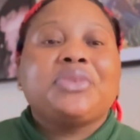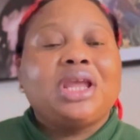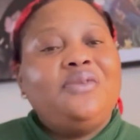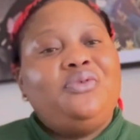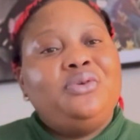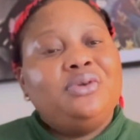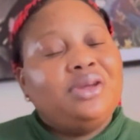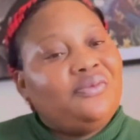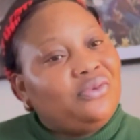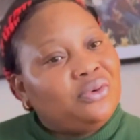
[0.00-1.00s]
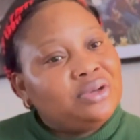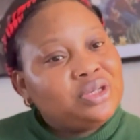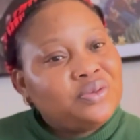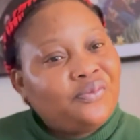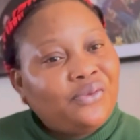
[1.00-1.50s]
if you if you
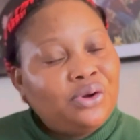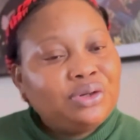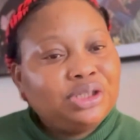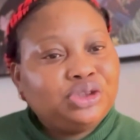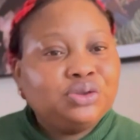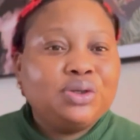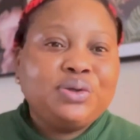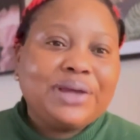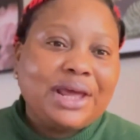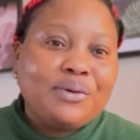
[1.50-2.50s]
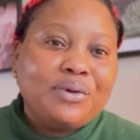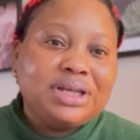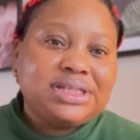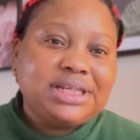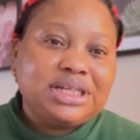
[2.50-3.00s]
follow the short you can go
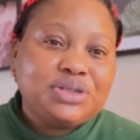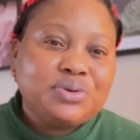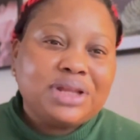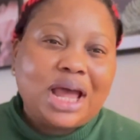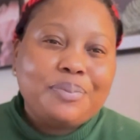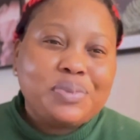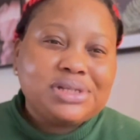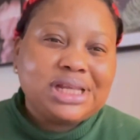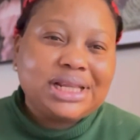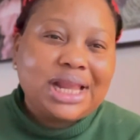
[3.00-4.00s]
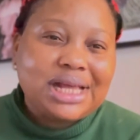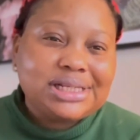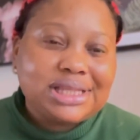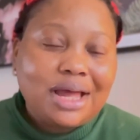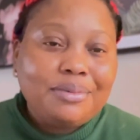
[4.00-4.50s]
and see the short I posted
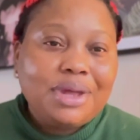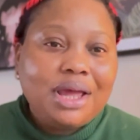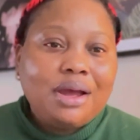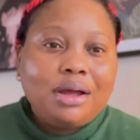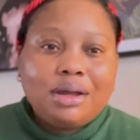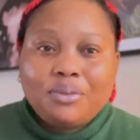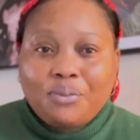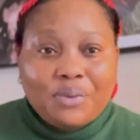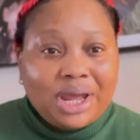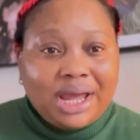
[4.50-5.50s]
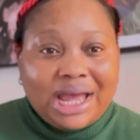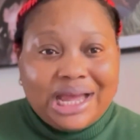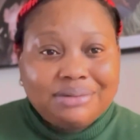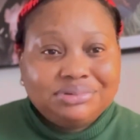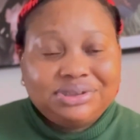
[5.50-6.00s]
last time where
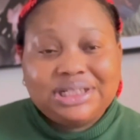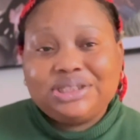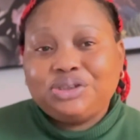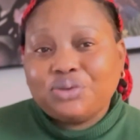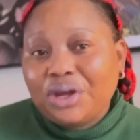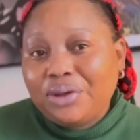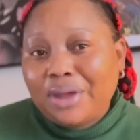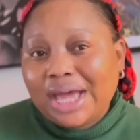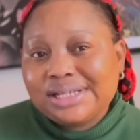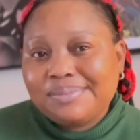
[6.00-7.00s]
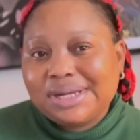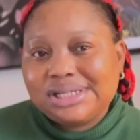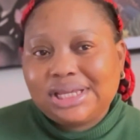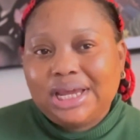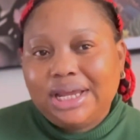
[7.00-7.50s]
I'm just showing you guys my
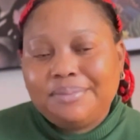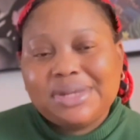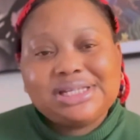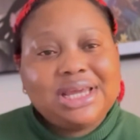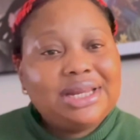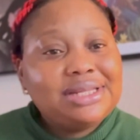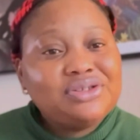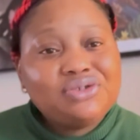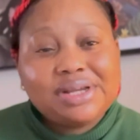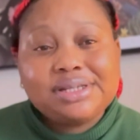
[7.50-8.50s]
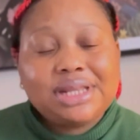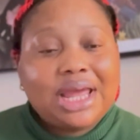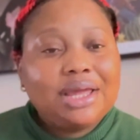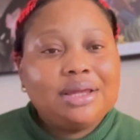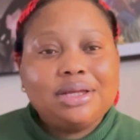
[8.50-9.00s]
skin my skin is just
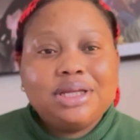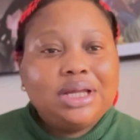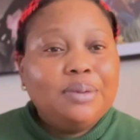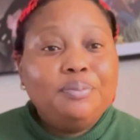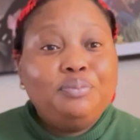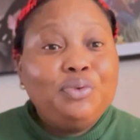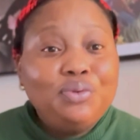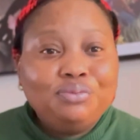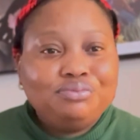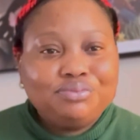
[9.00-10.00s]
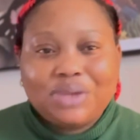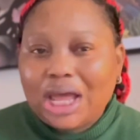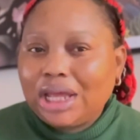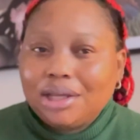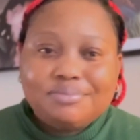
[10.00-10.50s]
like boom
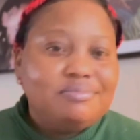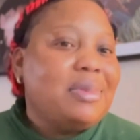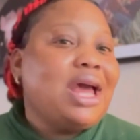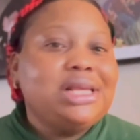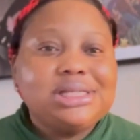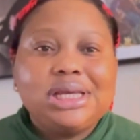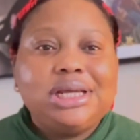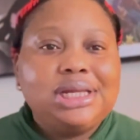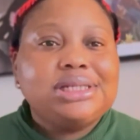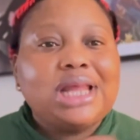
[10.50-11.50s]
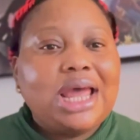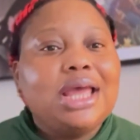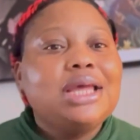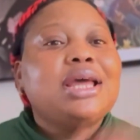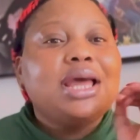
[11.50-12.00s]
like my skin is like
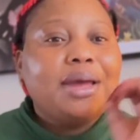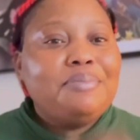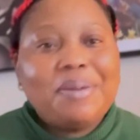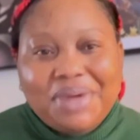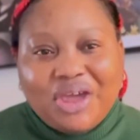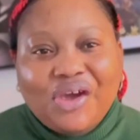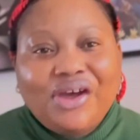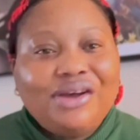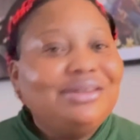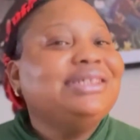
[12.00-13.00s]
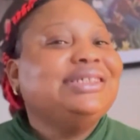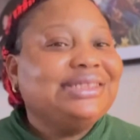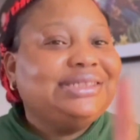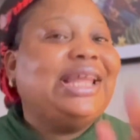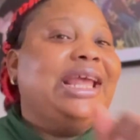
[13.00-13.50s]
baby girl
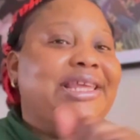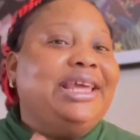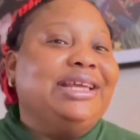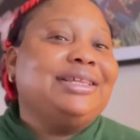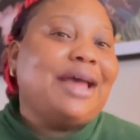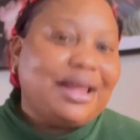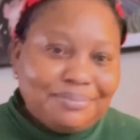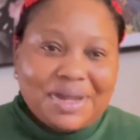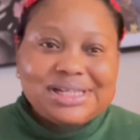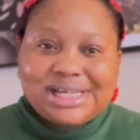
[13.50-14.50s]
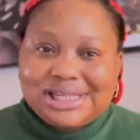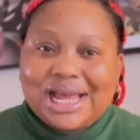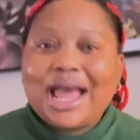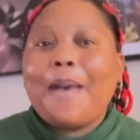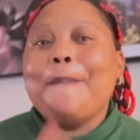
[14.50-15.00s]
take it my skin
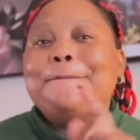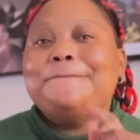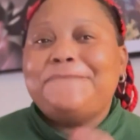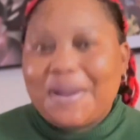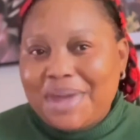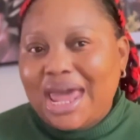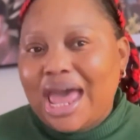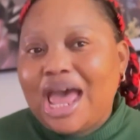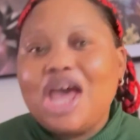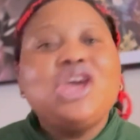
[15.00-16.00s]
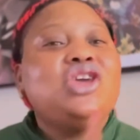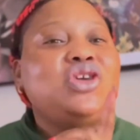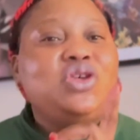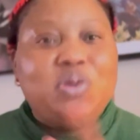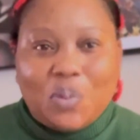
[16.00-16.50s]
like baby girl
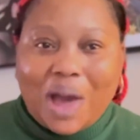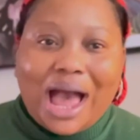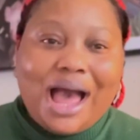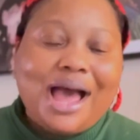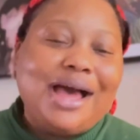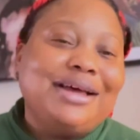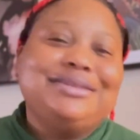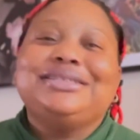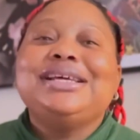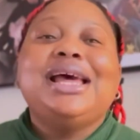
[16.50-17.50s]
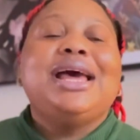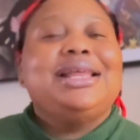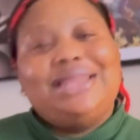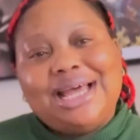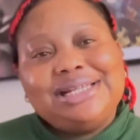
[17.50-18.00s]
you are
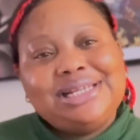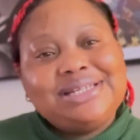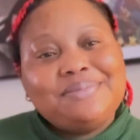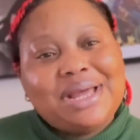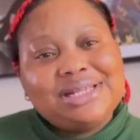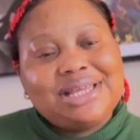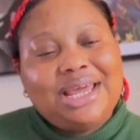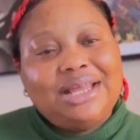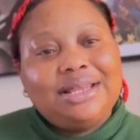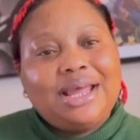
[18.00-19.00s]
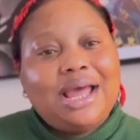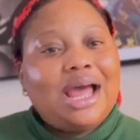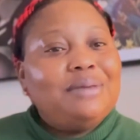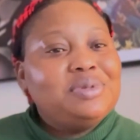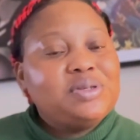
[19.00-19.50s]
that assists my skin.
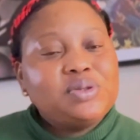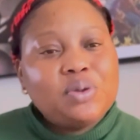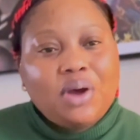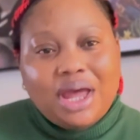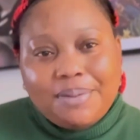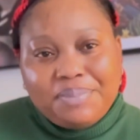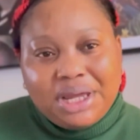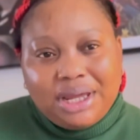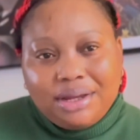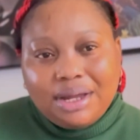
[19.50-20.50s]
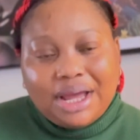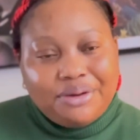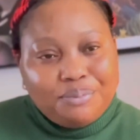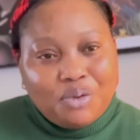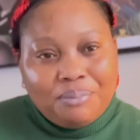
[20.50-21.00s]
I'm so happy at
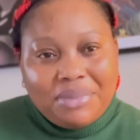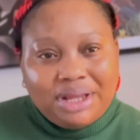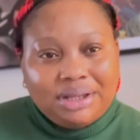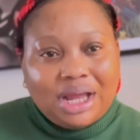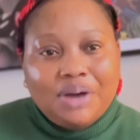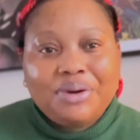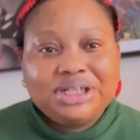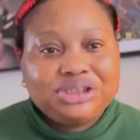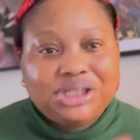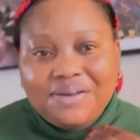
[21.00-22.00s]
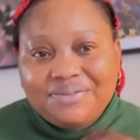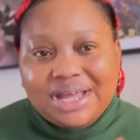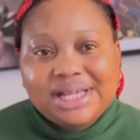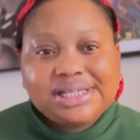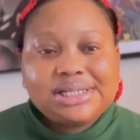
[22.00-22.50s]
the moment I achieved
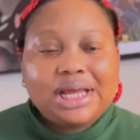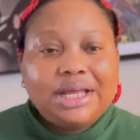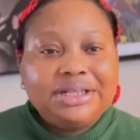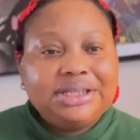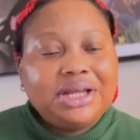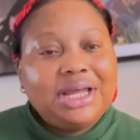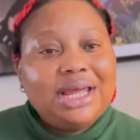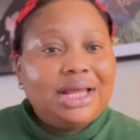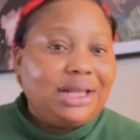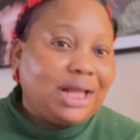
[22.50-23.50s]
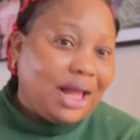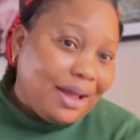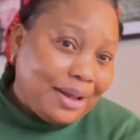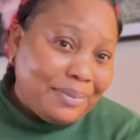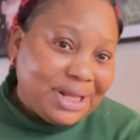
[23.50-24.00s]
this and the
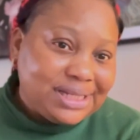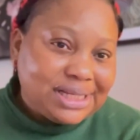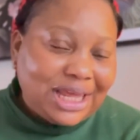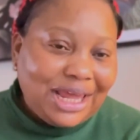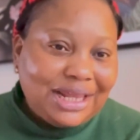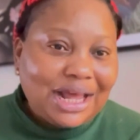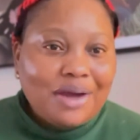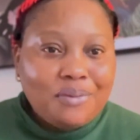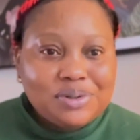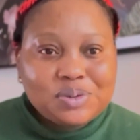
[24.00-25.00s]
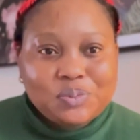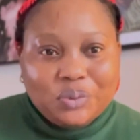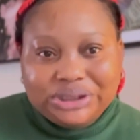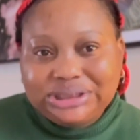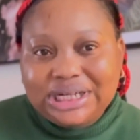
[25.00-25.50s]
caramel skin I was
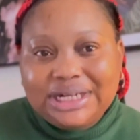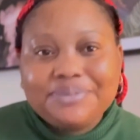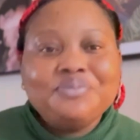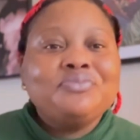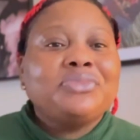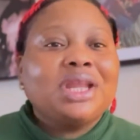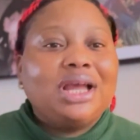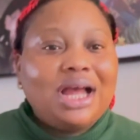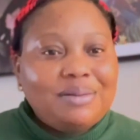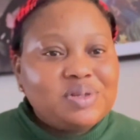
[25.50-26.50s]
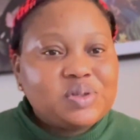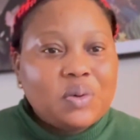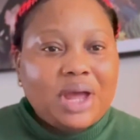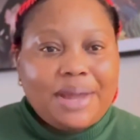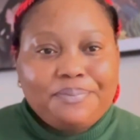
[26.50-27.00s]
wanted. I'm
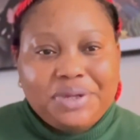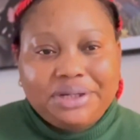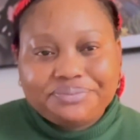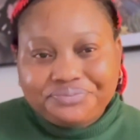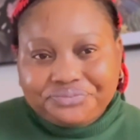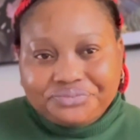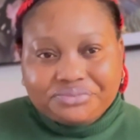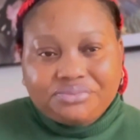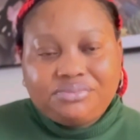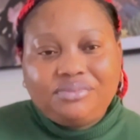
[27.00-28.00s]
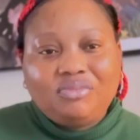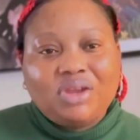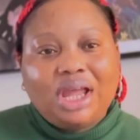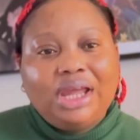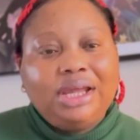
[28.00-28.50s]
so happy.
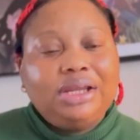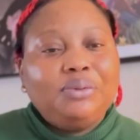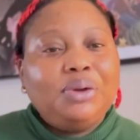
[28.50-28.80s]
Anyway,